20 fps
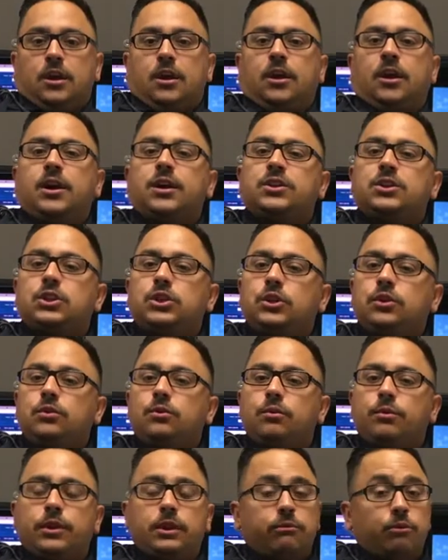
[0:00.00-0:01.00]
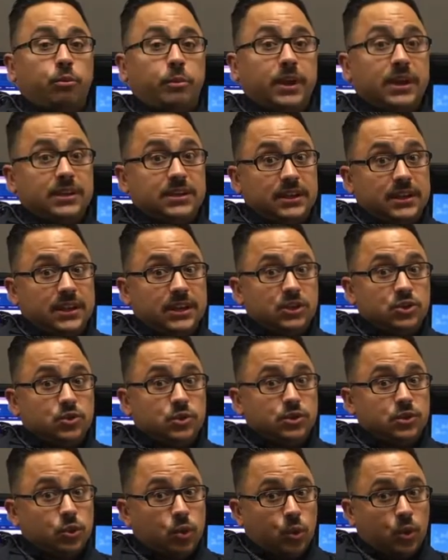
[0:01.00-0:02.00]
On to the romantic
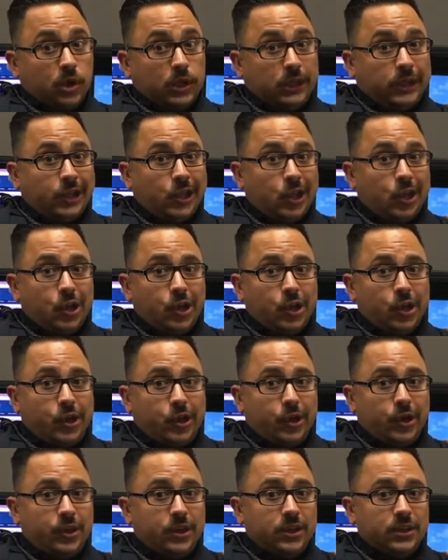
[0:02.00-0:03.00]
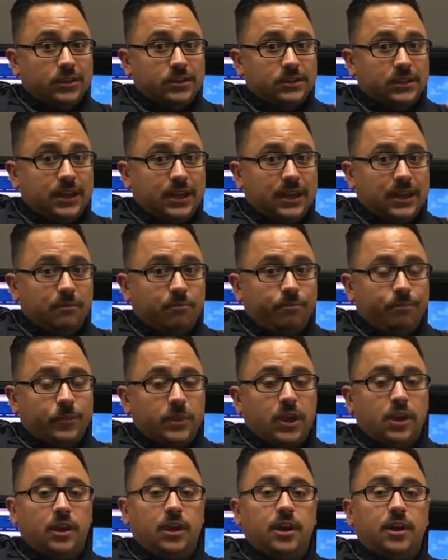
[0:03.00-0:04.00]
interest or long con scam.
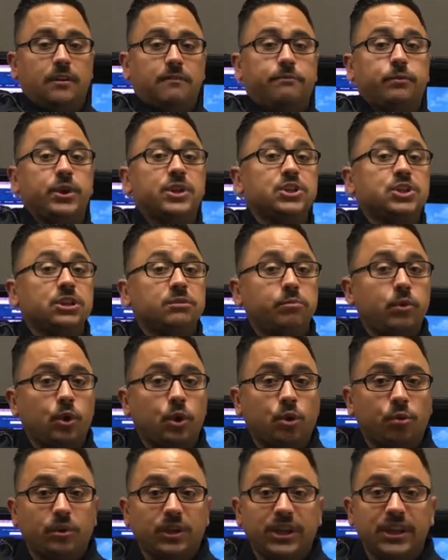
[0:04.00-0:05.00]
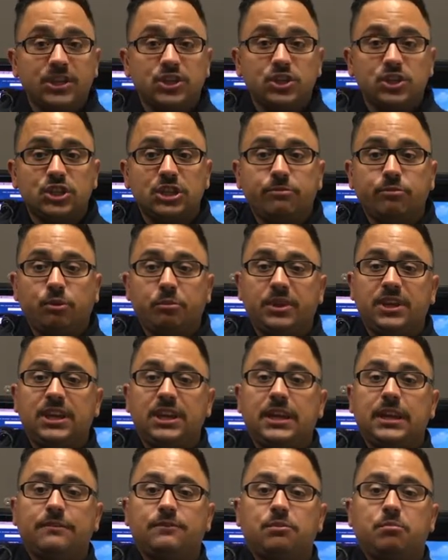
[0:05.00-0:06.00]
Friendship or relationship will
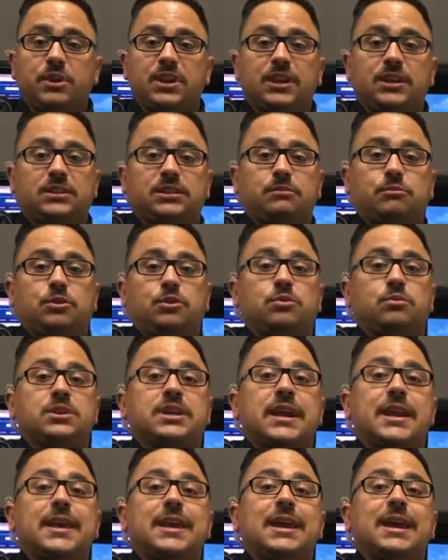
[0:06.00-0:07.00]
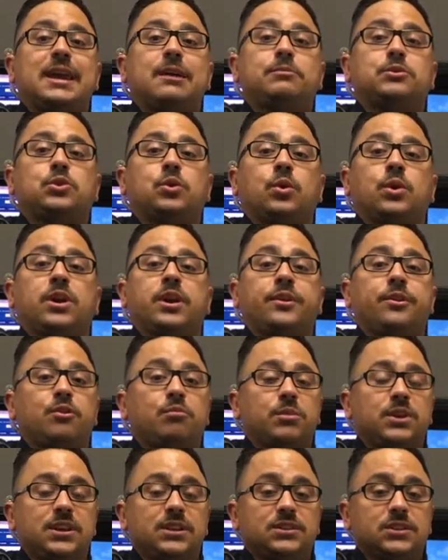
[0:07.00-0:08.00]
begin after meeting someone through dating apps or other
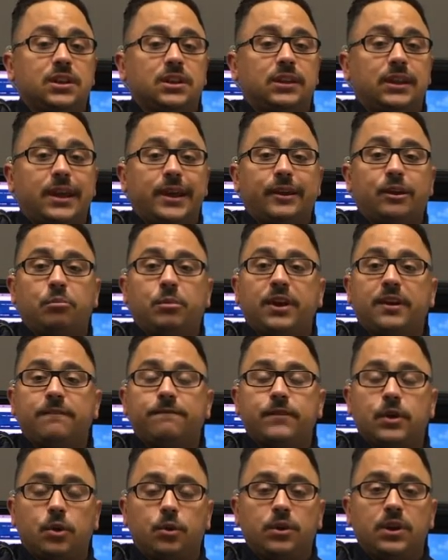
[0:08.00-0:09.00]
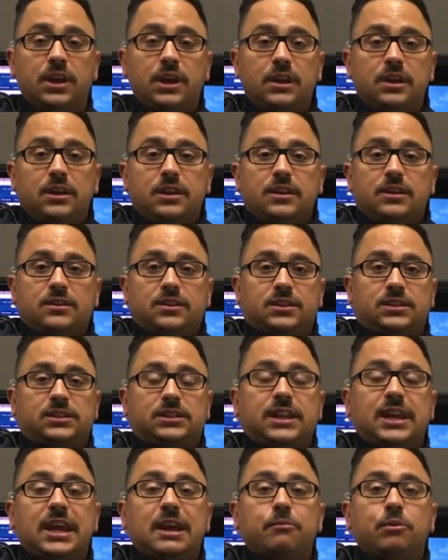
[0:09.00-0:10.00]
means online or by phone. The
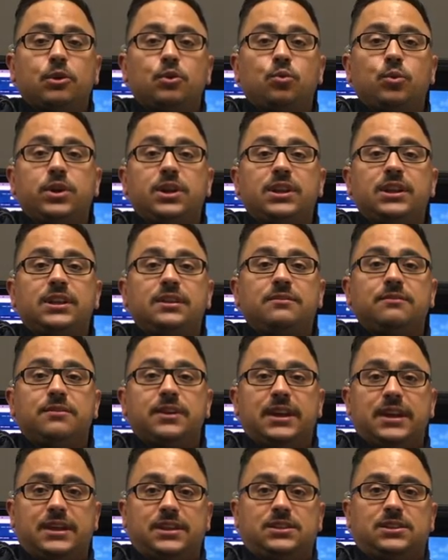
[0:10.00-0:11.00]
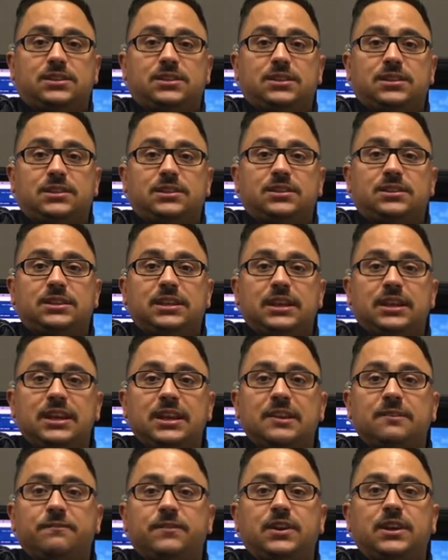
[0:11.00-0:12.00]
scammer will invest
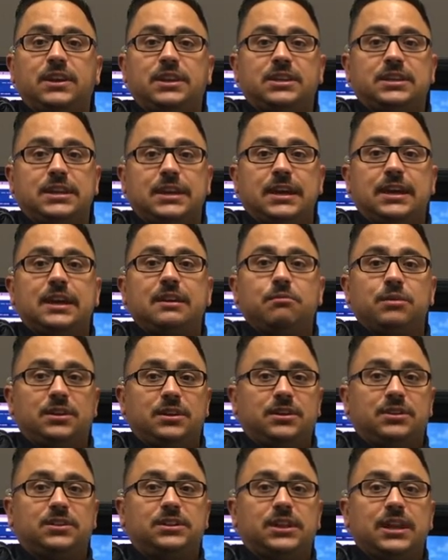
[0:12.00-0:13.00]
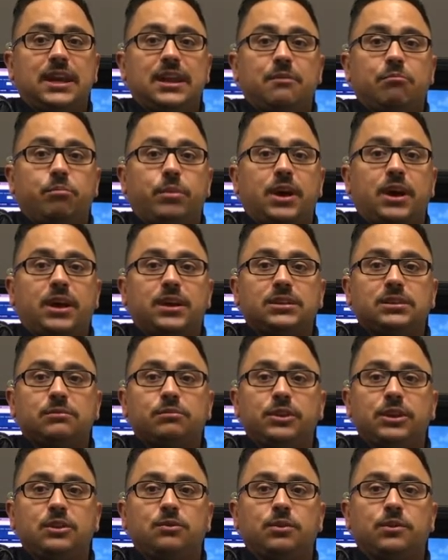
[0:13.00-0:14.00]
significant time into the scam,
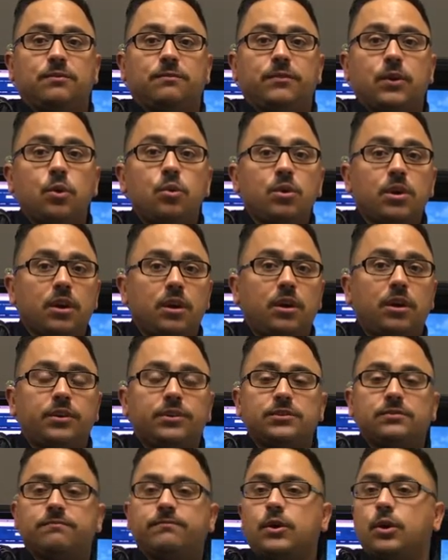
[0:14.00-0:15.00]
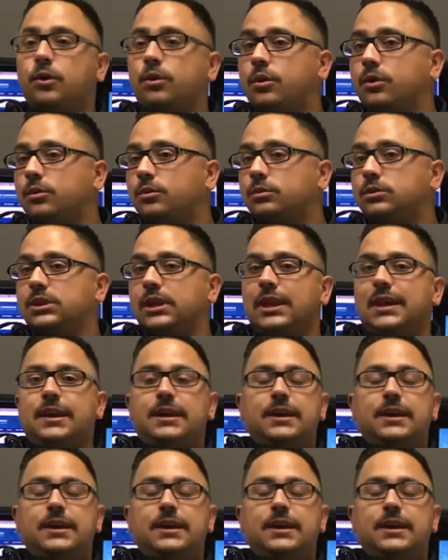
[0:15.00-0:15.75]
possibly with phone calls, photos,